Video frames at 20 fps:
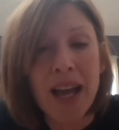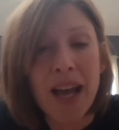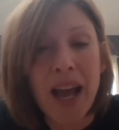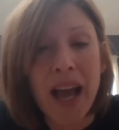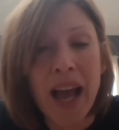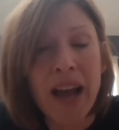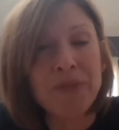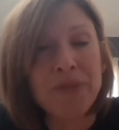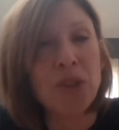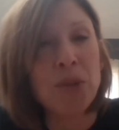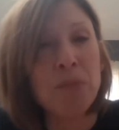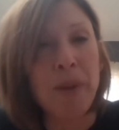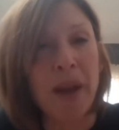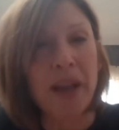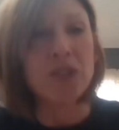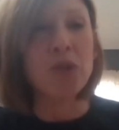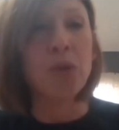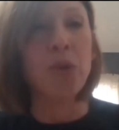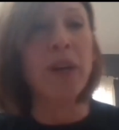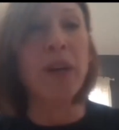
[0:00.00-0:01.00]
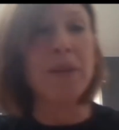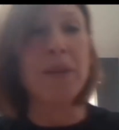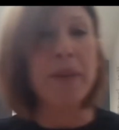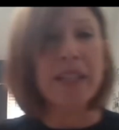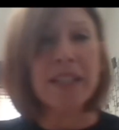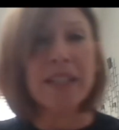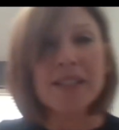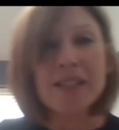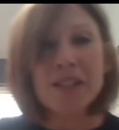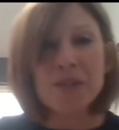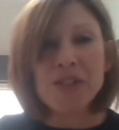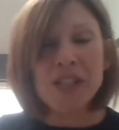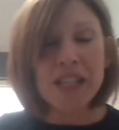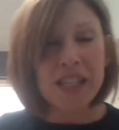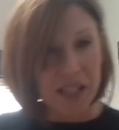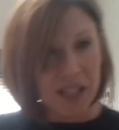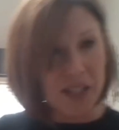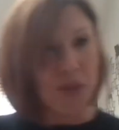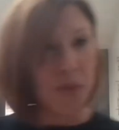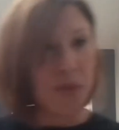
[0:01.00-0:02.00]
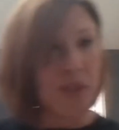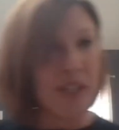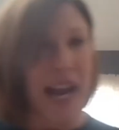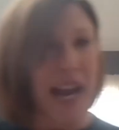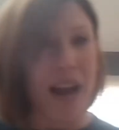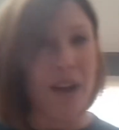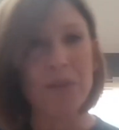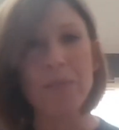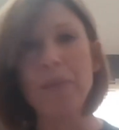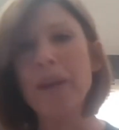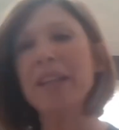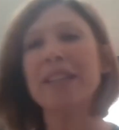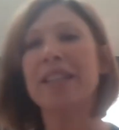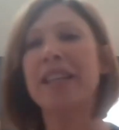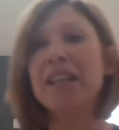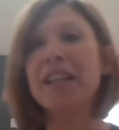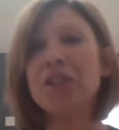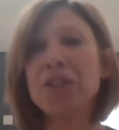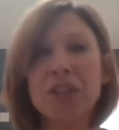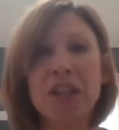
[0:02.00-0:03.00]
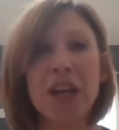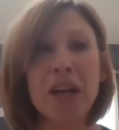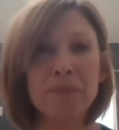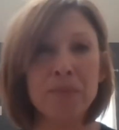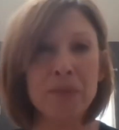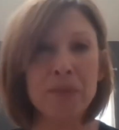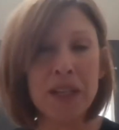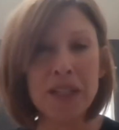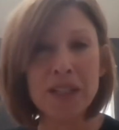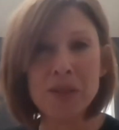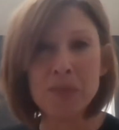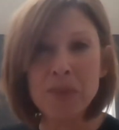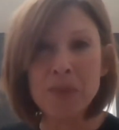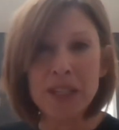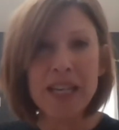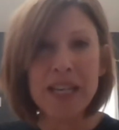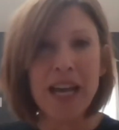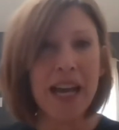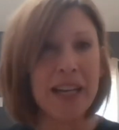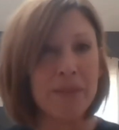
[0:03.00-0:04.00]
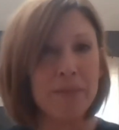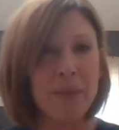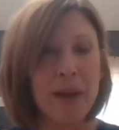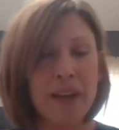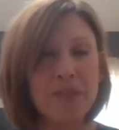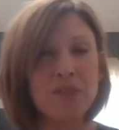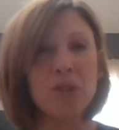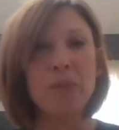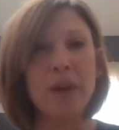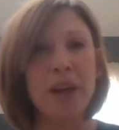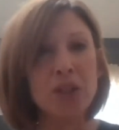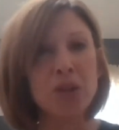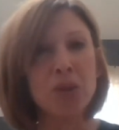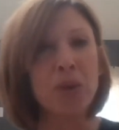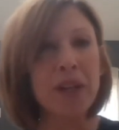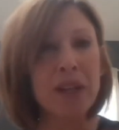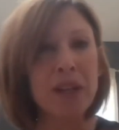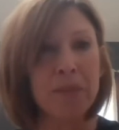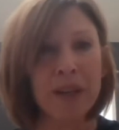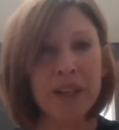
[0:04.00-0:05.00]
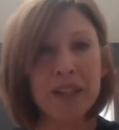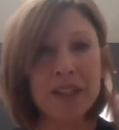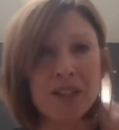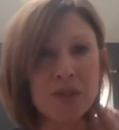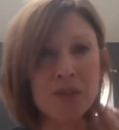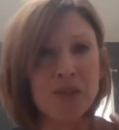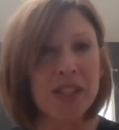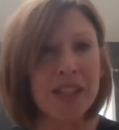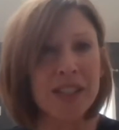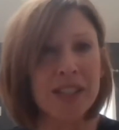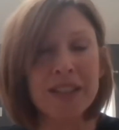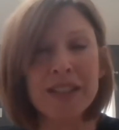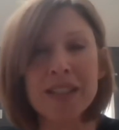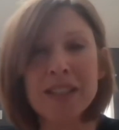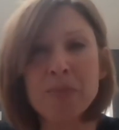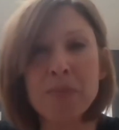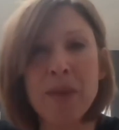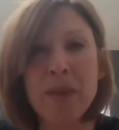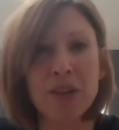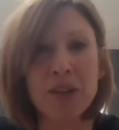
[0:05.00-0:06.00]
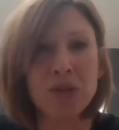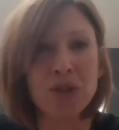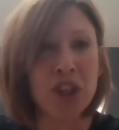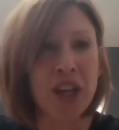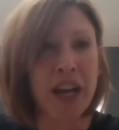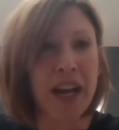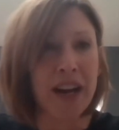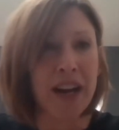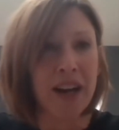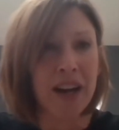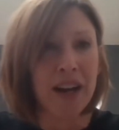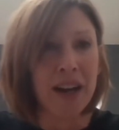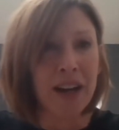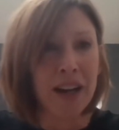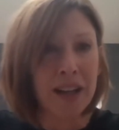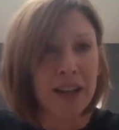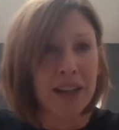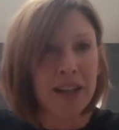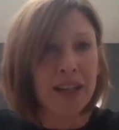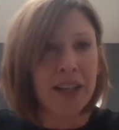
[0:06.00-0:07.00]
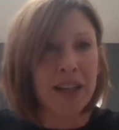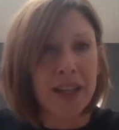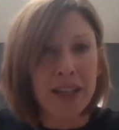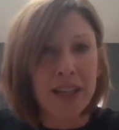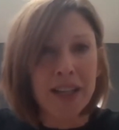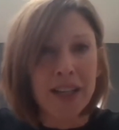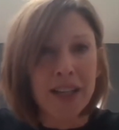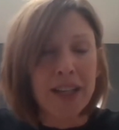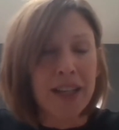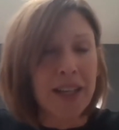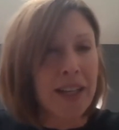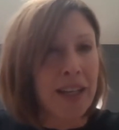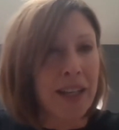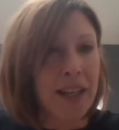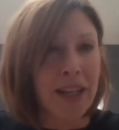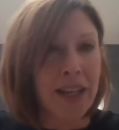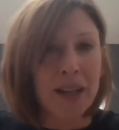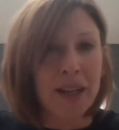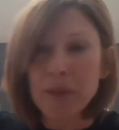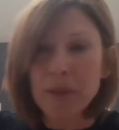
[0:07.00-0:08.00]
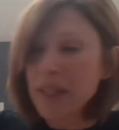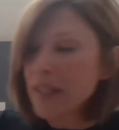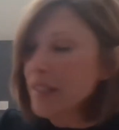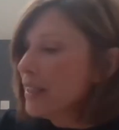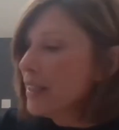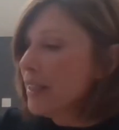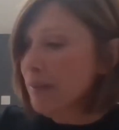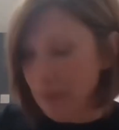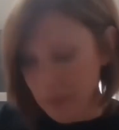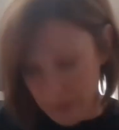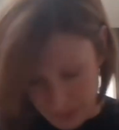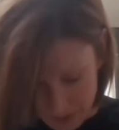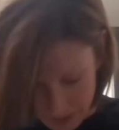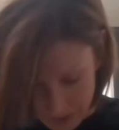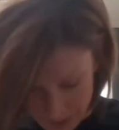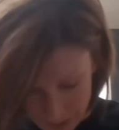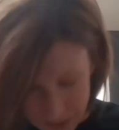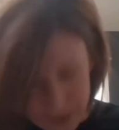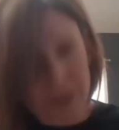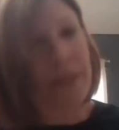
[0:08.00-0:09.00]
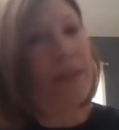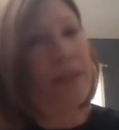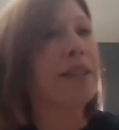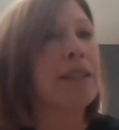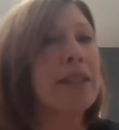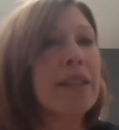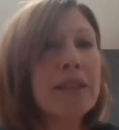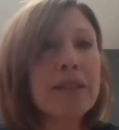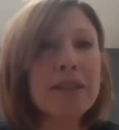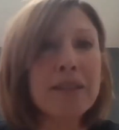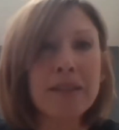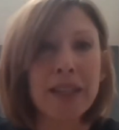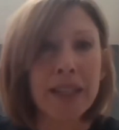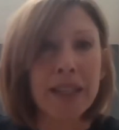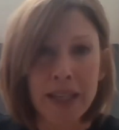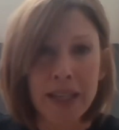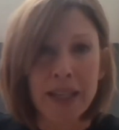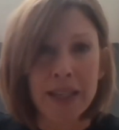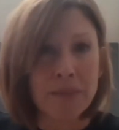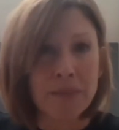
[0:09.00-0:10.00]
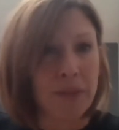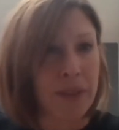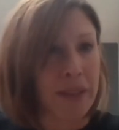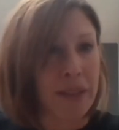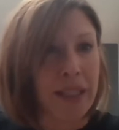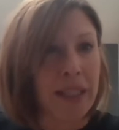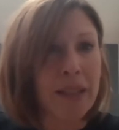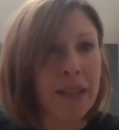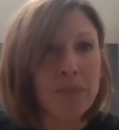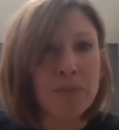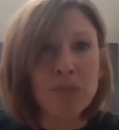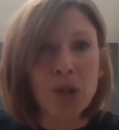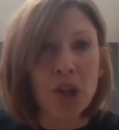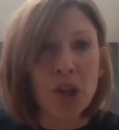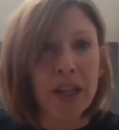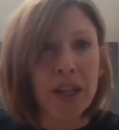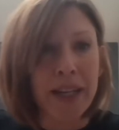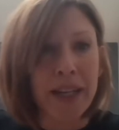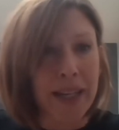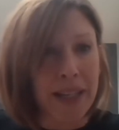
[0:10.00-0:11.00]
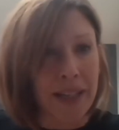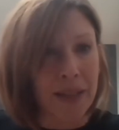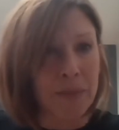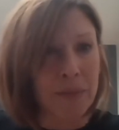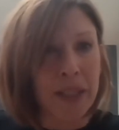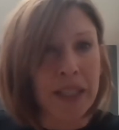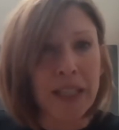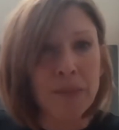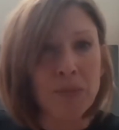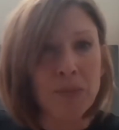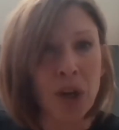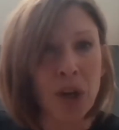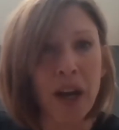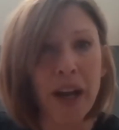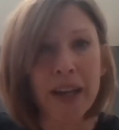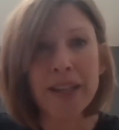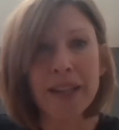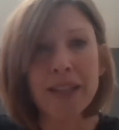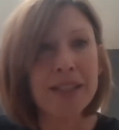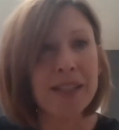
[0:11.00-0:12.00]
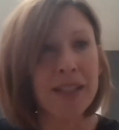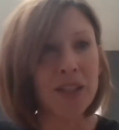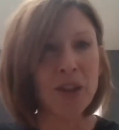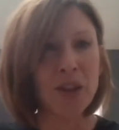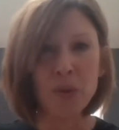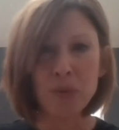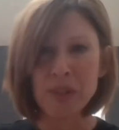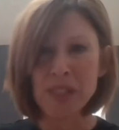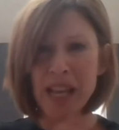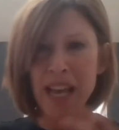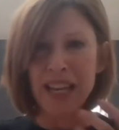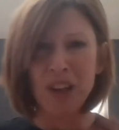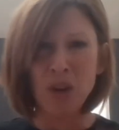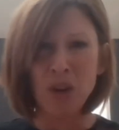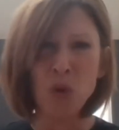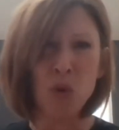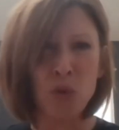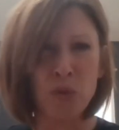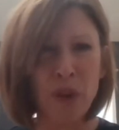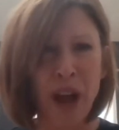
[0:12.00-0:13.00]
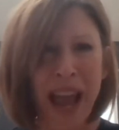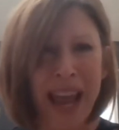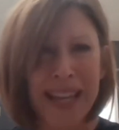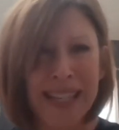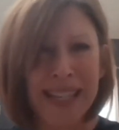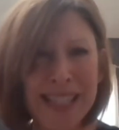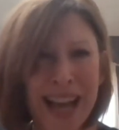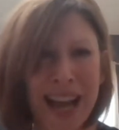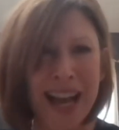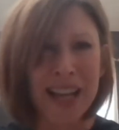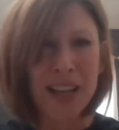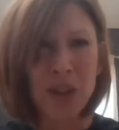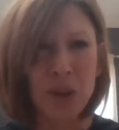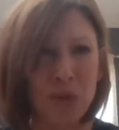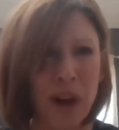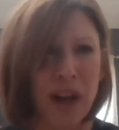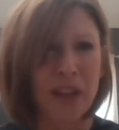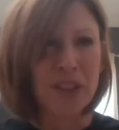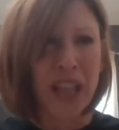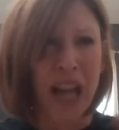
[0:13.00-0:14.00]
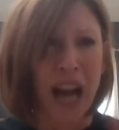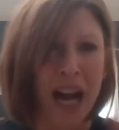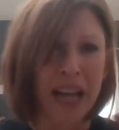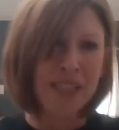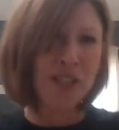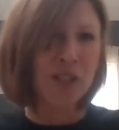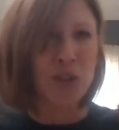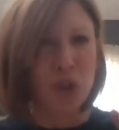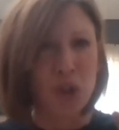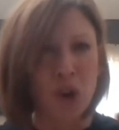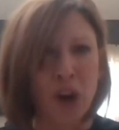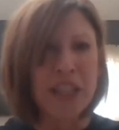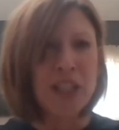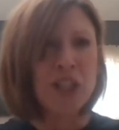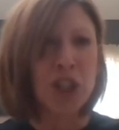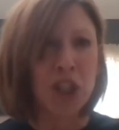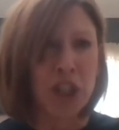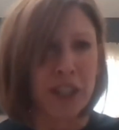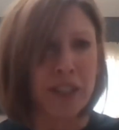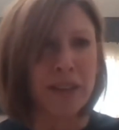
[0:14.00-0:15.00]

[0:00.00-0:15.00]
after about 20 minutes of sitting, this was an hour meditation and it's midnight. After about 20 minutes of sitting in this metal chair, and I'm like, okay, I'm going to keep trying. I'm going to keep trying because, it was that, anxiety around concentration.